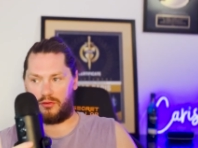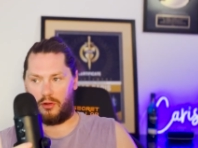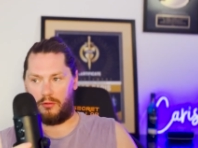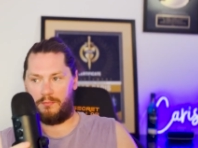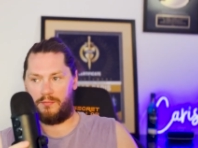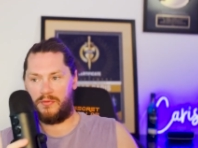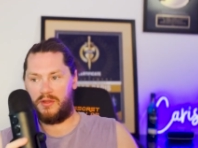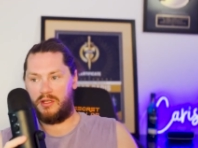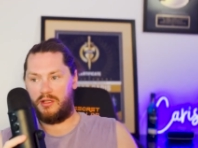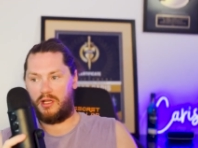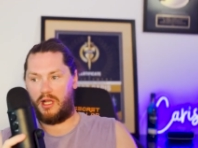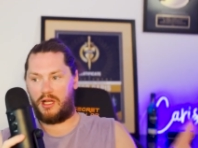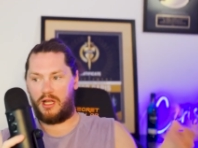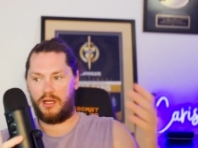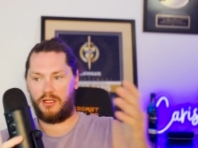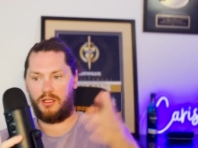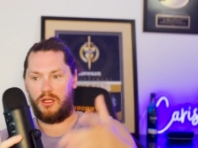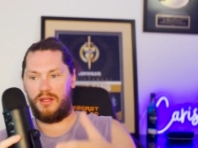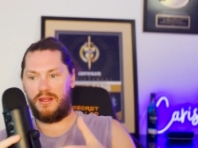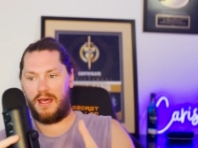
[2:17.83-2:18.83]
So I
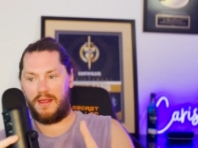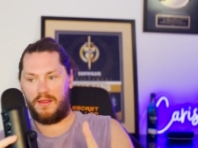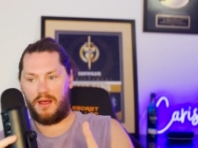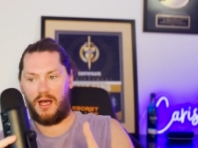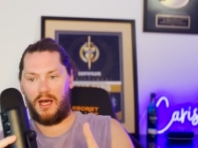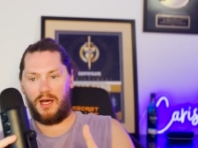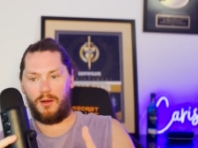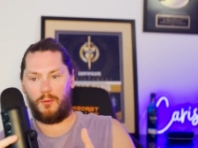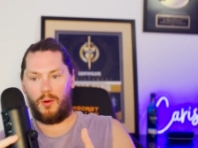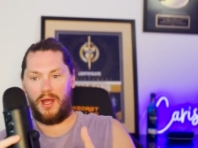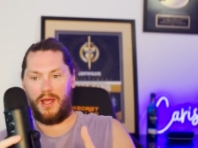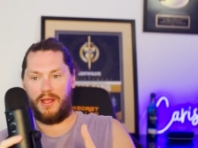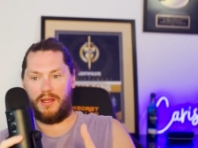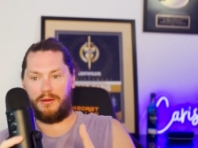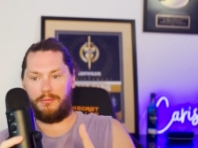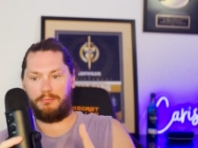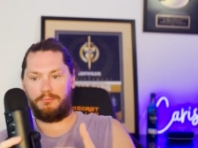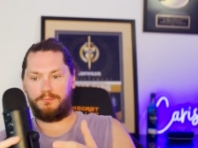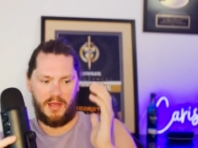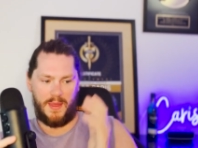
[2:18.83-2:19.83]
kind of learned that the hard way,
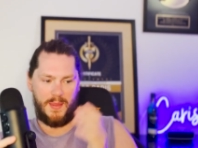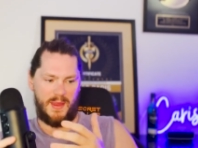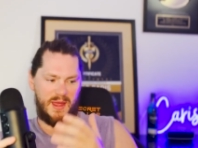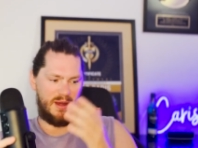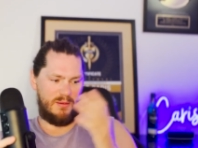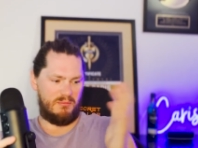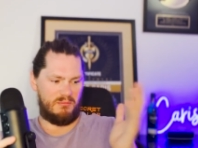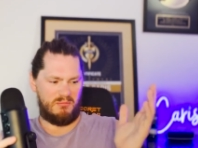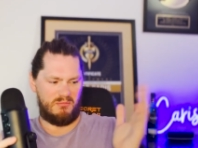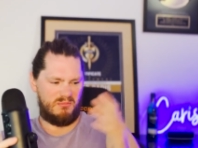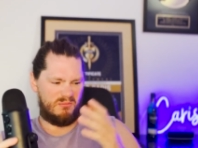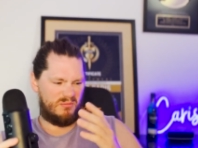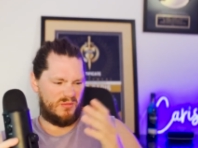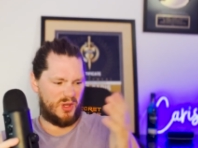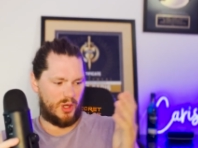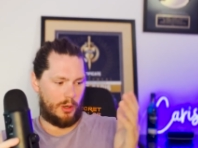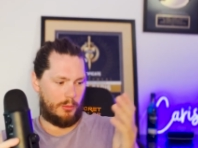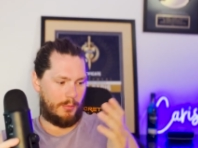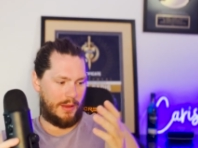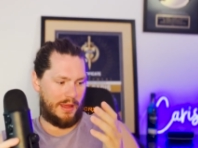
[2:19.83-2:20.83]
and and then,
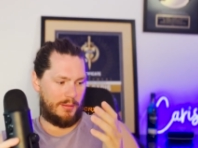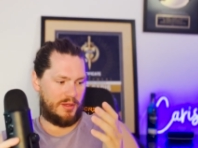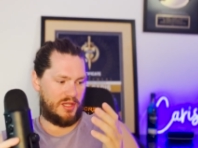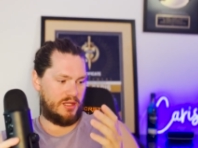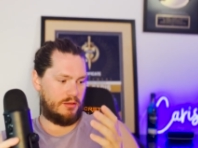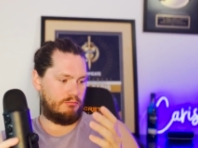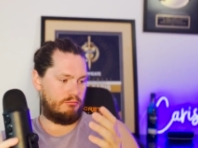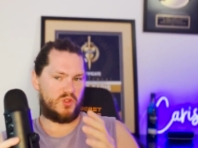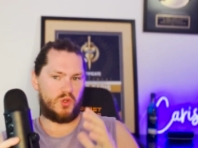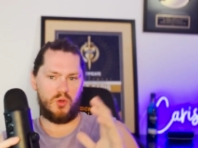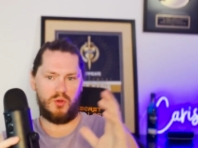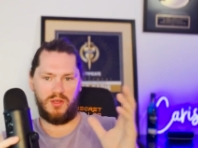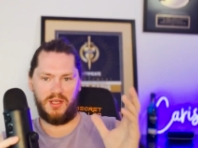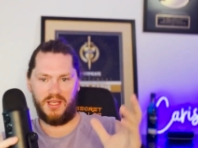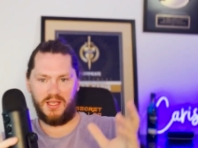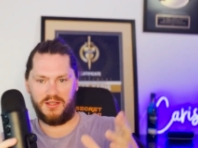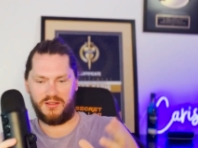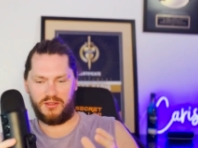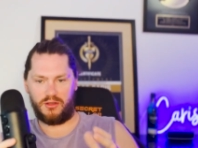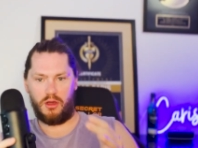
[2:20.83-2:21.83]
you know, maybe two
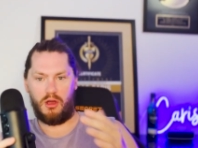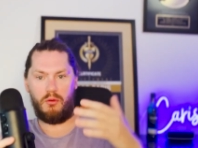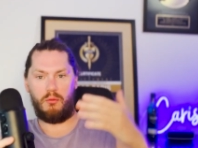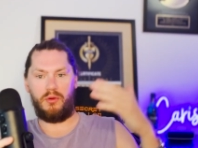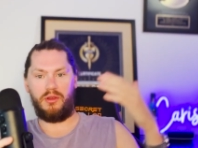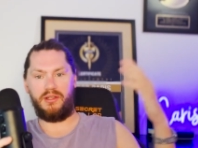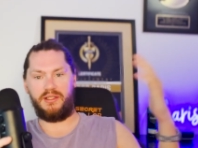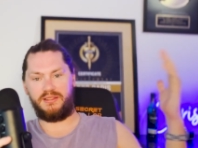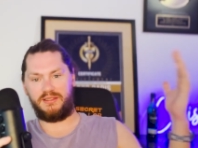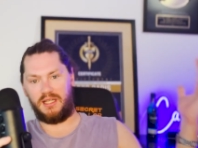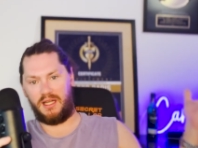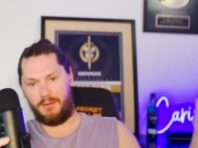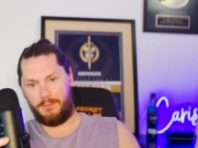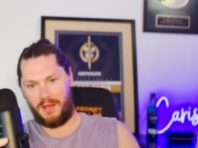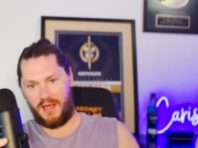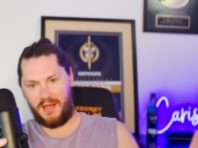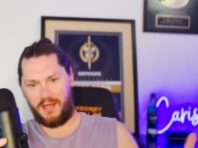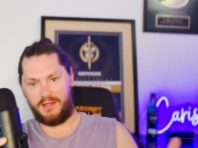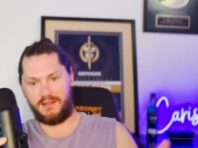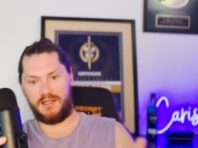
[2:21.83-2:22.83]
years ago, really started
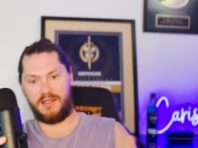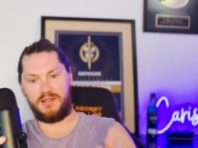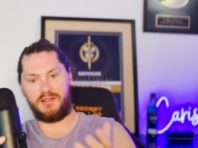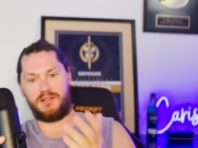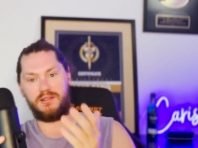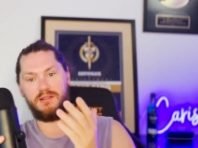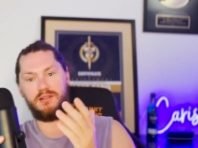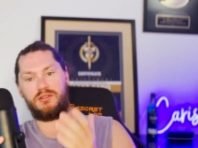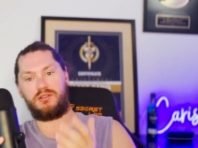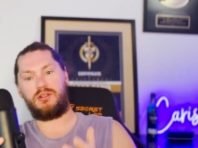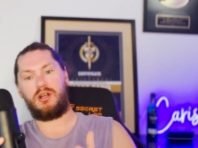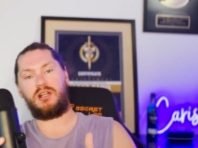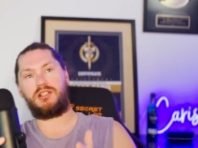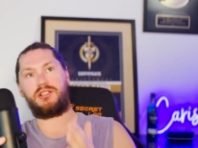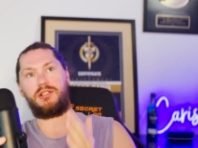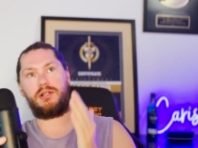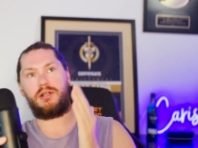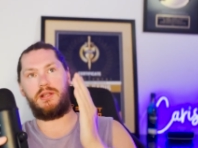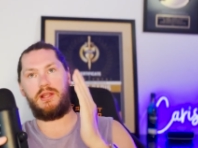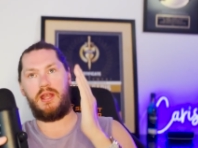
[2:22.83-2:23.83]
paying attention to the
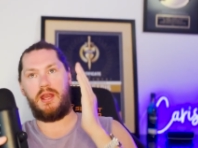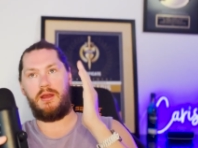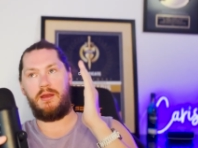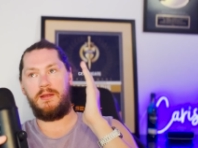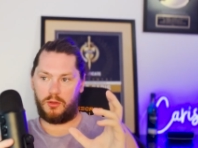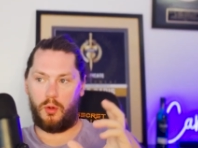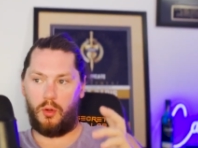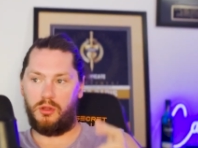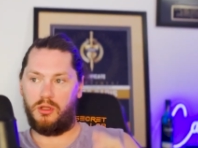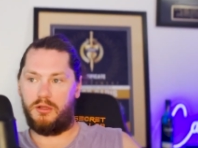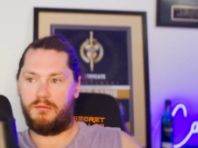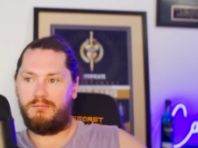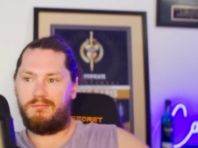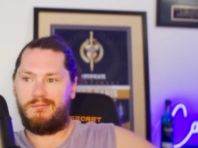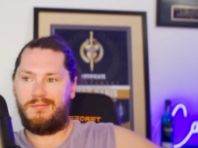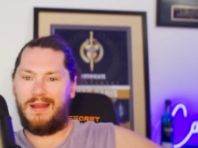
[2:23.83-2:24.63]
structure, and then call it